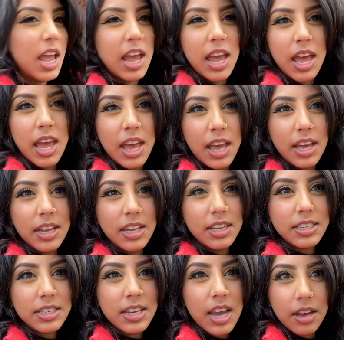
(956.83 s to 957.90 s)

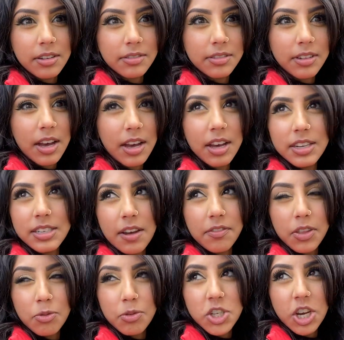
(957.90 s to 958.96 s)
And yeah, uh,
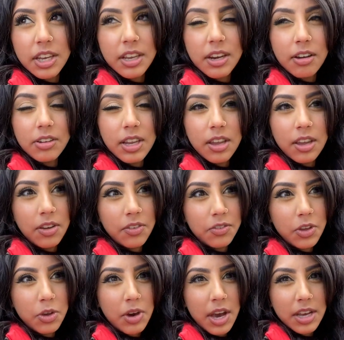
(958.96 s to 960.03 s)
definitely would check it out
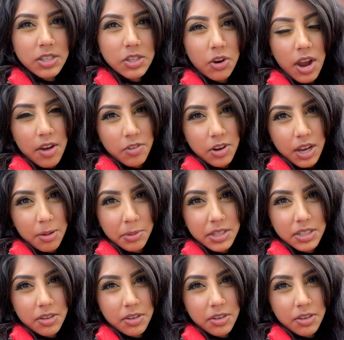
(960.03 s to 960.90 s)
if you guys are ever coming